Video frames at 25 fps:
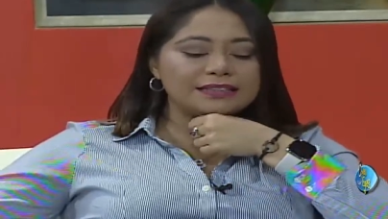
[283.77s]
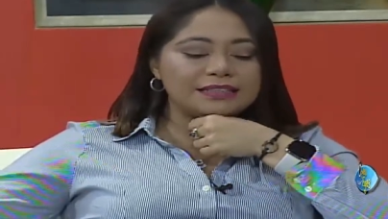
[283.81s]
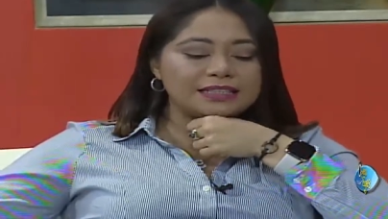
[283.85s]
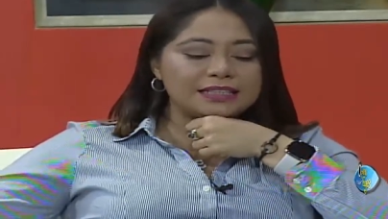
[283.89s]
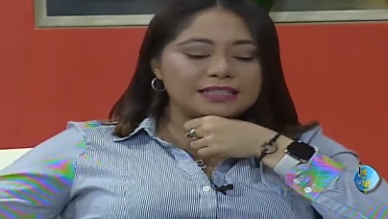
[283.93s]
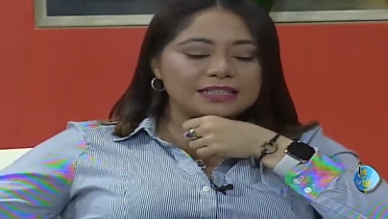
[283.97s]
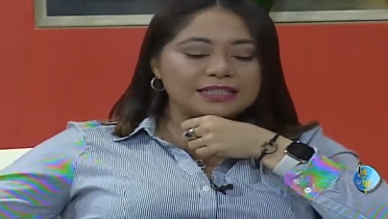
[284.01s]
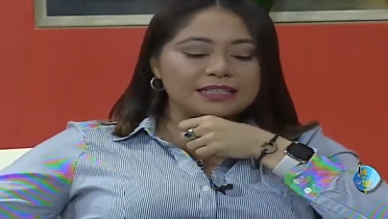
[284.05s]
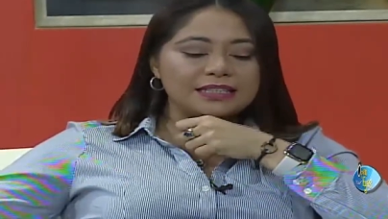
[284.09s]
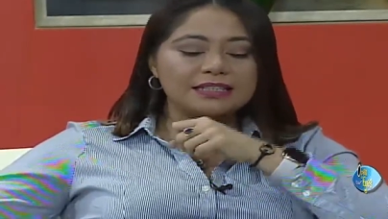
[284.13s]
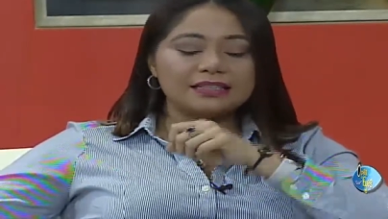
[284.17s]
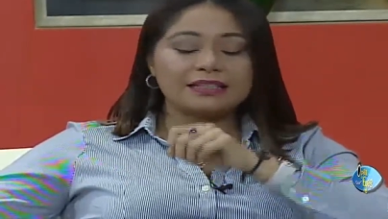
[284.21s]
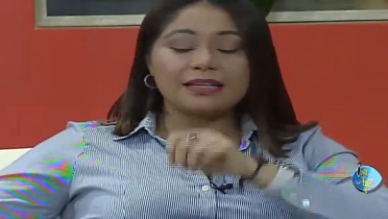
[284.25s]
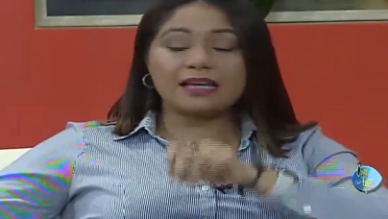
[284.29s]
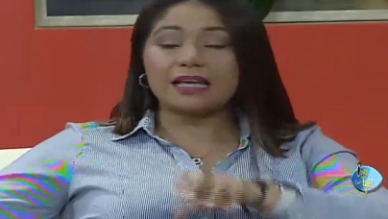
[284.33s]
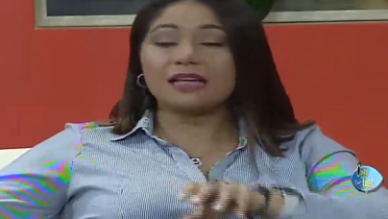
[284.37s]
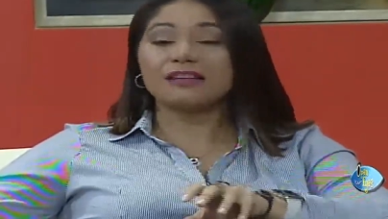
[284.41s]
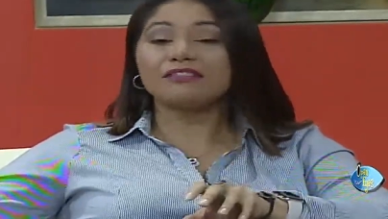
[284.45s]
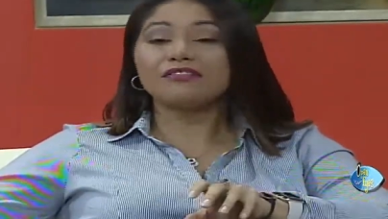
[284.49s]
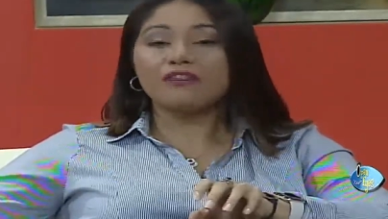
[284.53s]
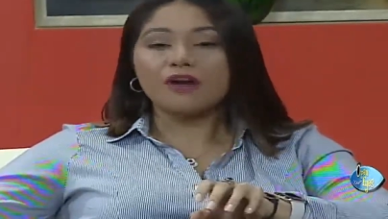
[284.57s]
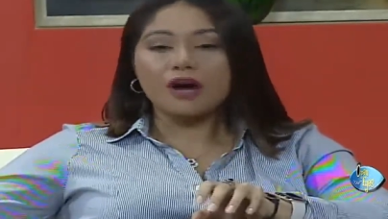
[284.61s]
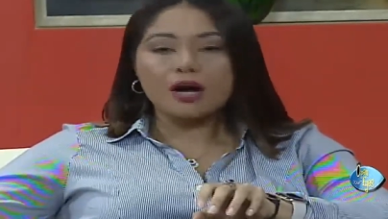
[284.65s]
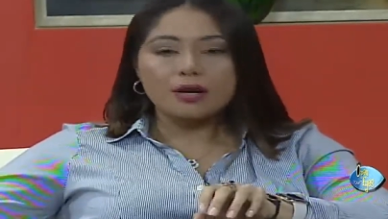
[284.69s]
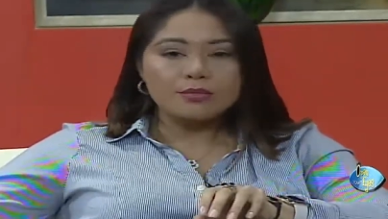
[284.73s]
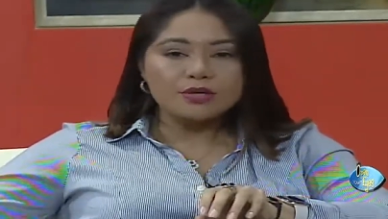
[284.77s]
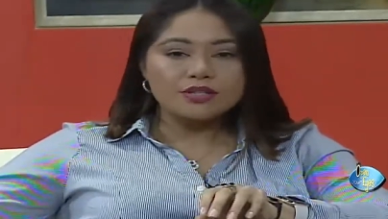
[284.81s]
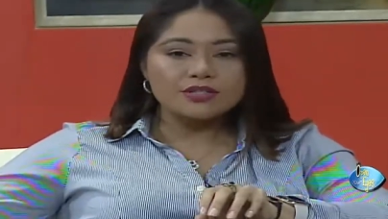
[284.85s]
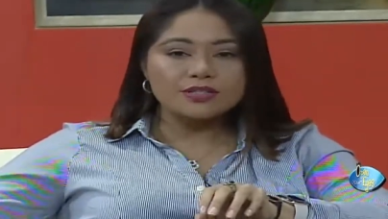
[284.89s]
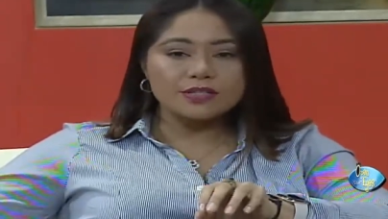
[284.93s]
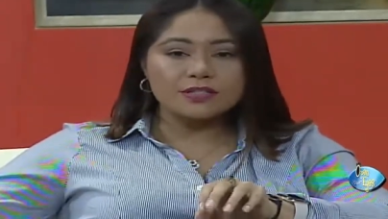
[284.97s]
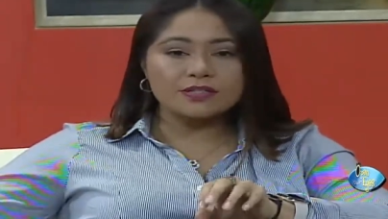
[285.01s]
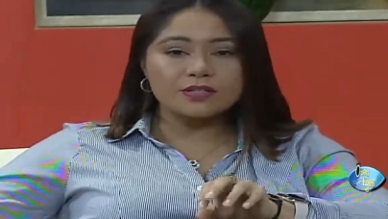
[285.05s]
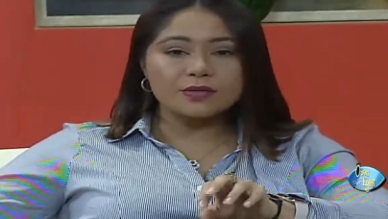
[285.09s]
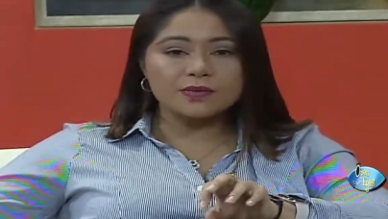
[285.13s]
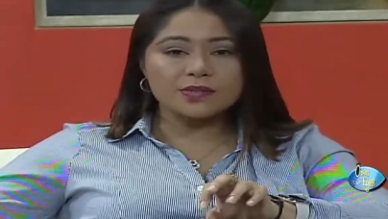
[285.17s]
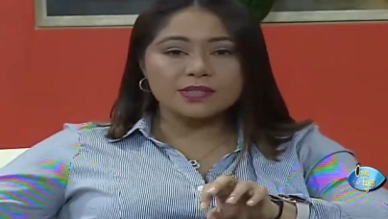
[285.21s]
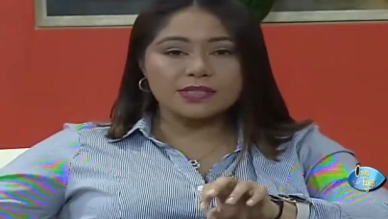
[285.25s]
the Cane
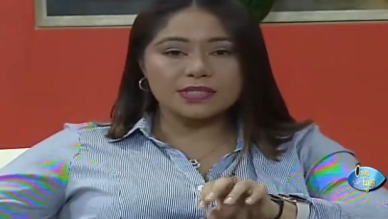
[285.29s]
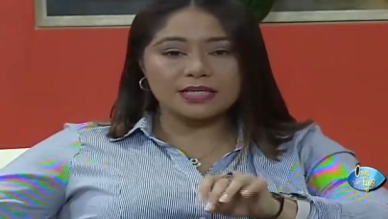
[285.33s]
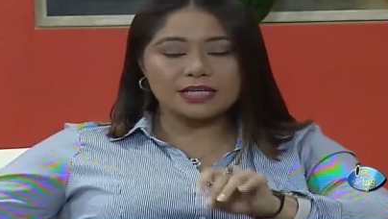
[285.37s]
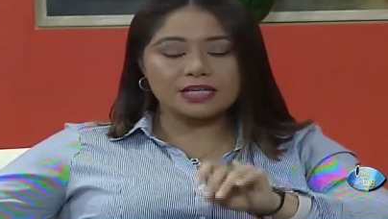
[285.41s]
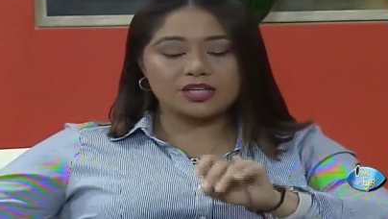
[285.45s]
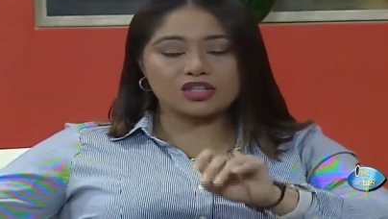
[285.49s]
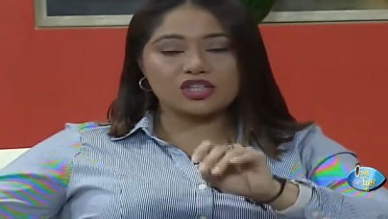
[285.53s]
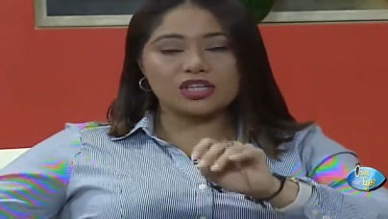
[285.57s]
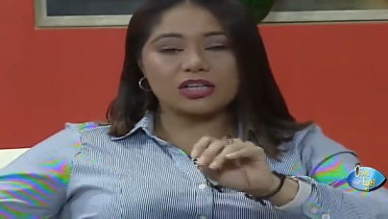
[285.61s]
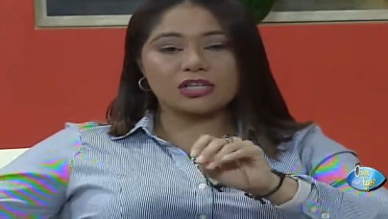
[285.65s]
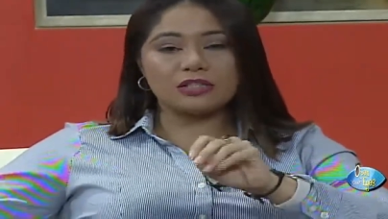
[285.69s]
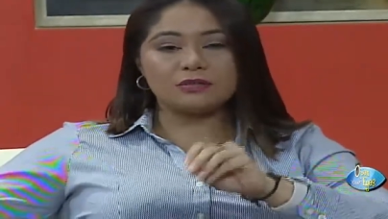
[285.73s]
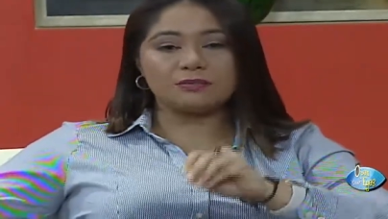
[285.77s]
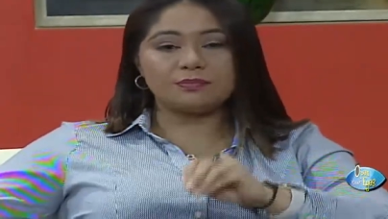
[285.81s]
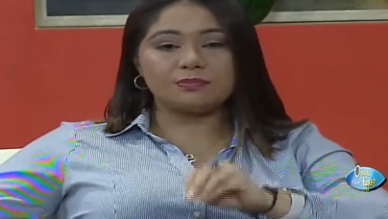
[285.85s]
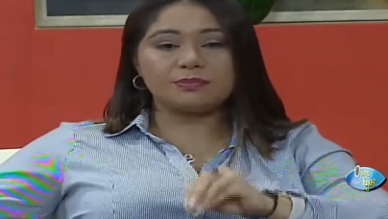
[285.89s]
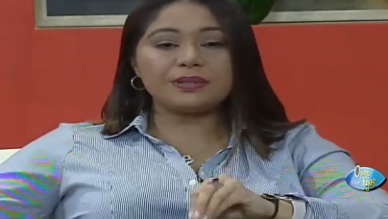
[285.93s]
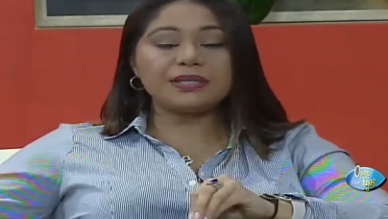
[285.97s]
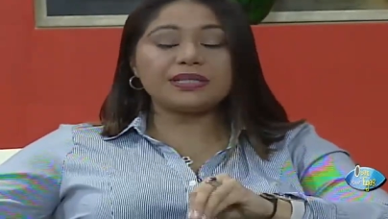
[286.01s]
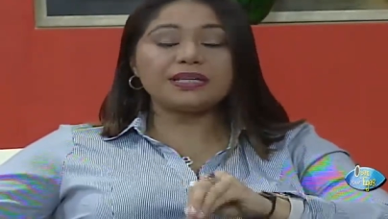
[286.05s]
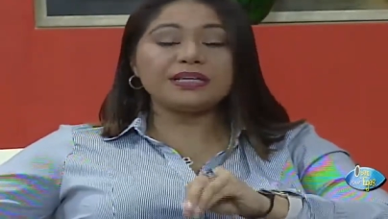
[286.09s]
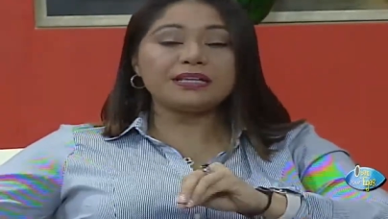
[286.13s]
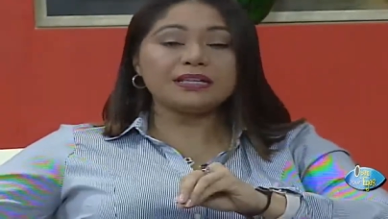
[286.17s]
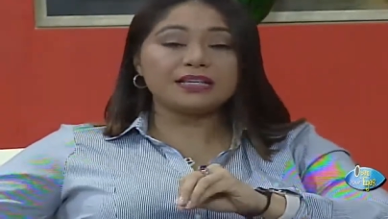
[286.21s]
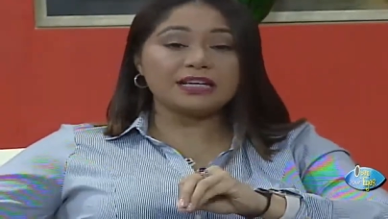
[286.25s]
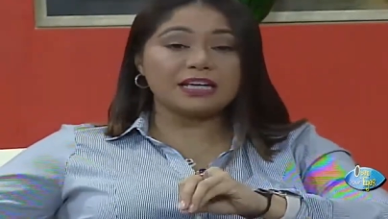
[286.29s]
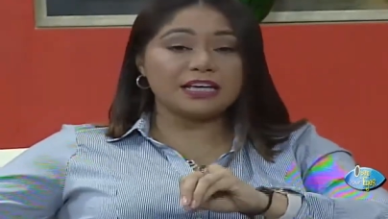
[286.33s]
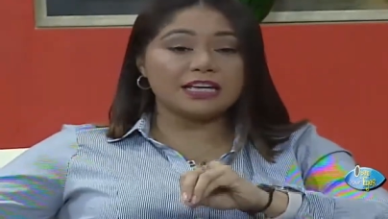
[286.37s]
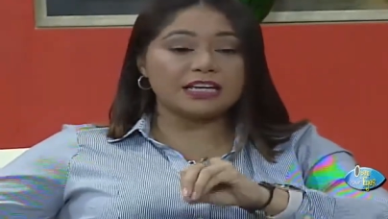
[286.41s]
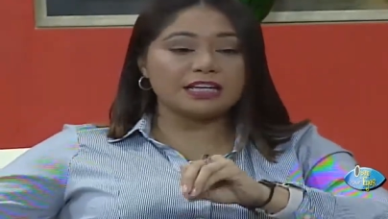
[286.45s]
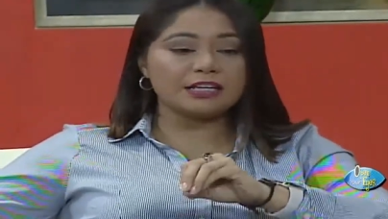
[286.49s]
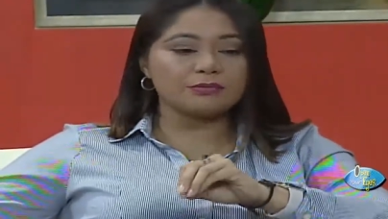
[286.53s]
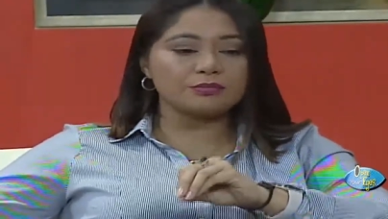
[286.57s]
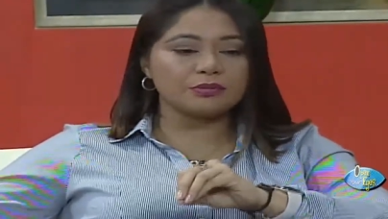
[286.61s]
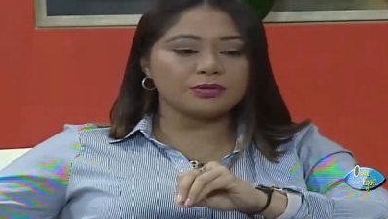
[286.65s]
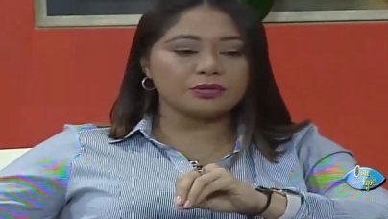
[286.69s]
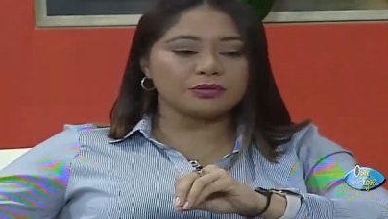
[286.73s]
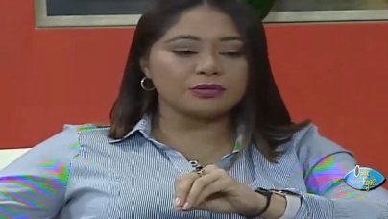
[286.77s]
Farmers Association being
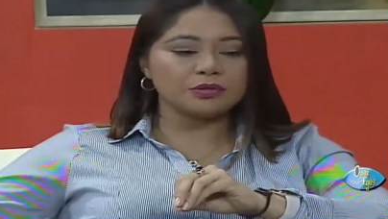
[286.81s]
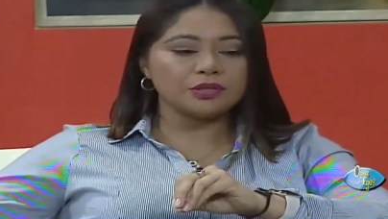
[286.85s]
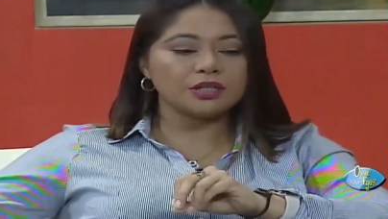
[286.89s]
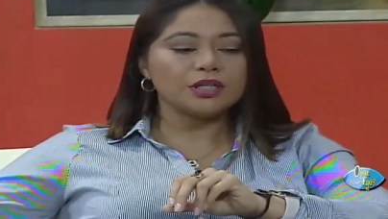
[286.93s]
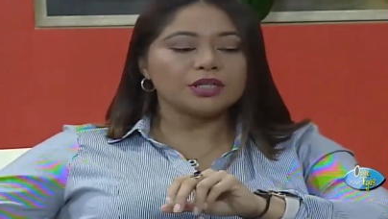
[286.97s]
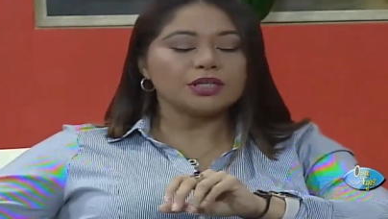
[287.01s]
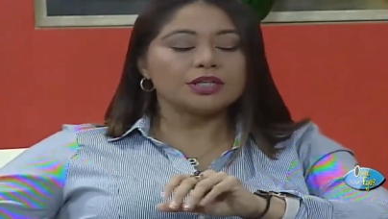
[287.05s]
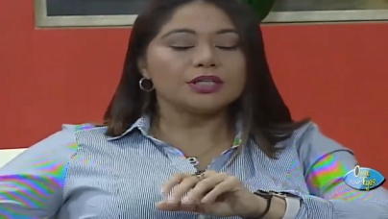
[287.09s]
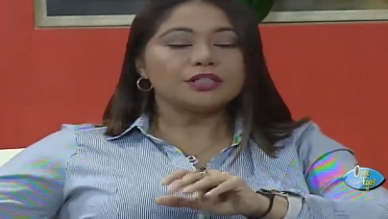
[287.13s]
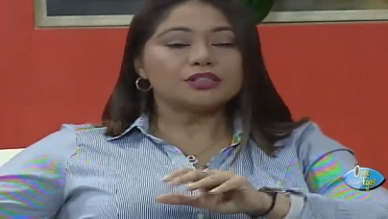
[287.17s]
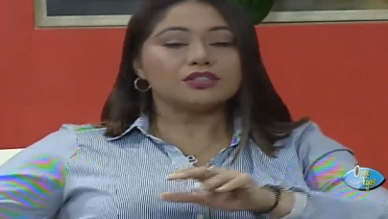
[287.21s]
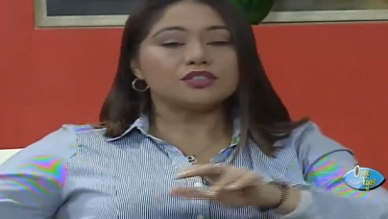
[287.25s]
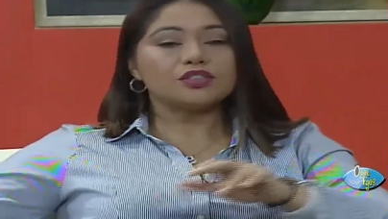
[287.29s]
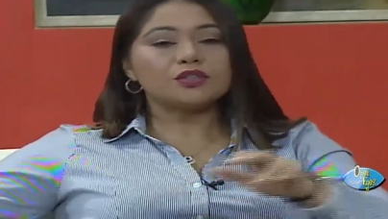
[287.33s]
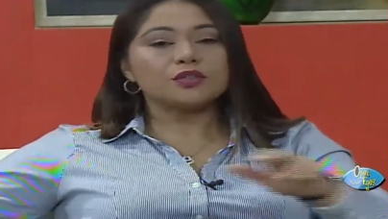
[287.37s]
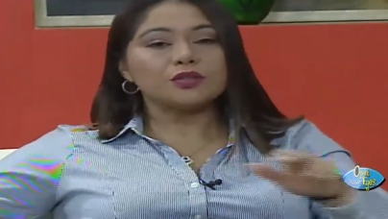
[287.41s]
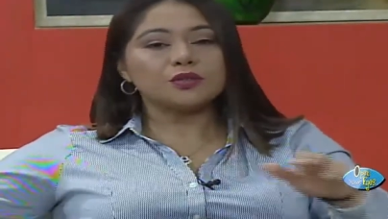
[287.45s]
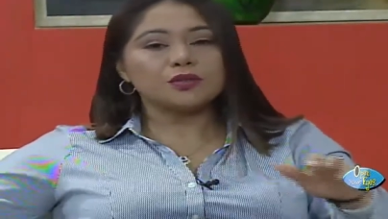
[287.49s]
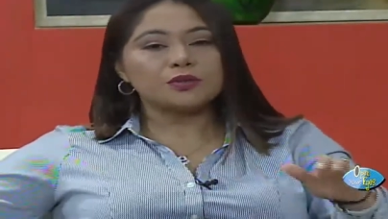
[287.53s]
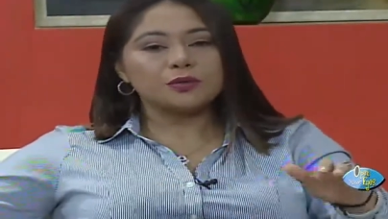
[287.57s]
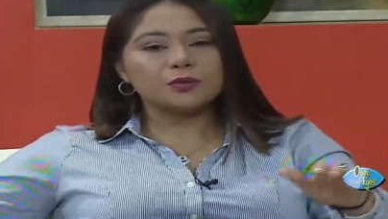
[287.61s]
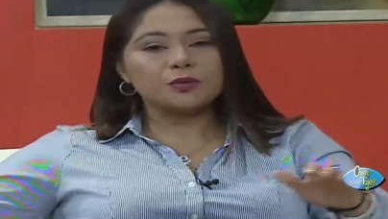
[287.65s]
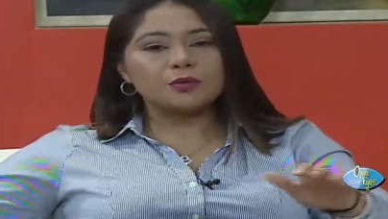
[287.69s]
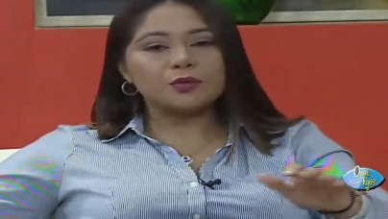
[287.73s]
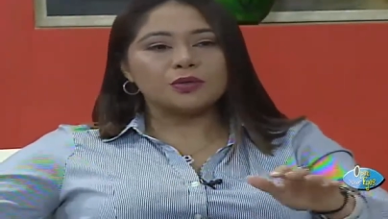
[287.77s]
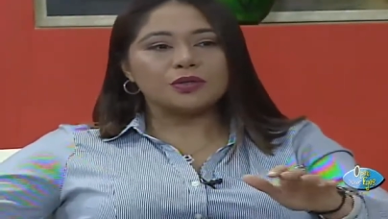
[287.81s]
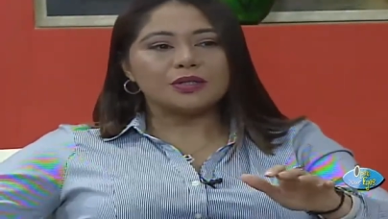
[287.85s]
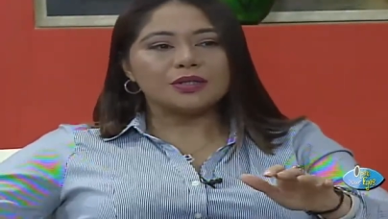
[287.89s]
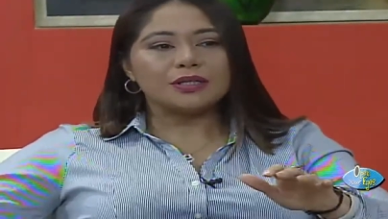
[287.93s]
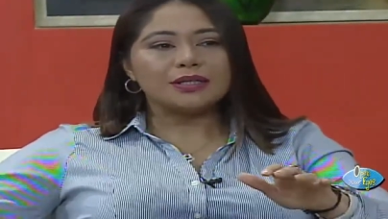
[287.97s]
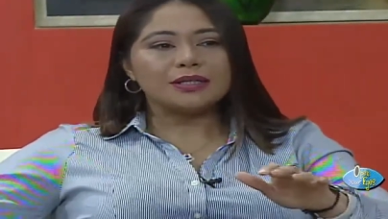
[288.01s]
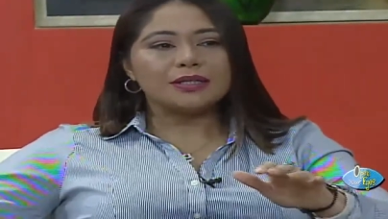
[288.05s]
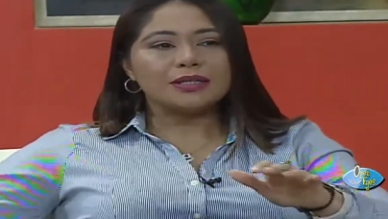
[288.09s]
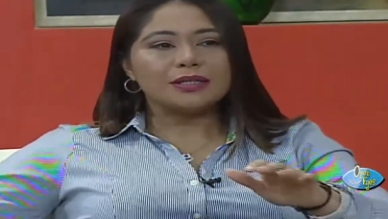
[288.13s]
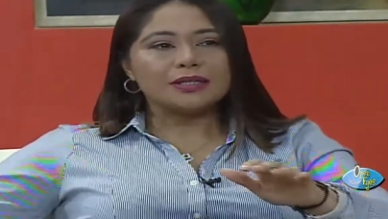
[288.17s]
able to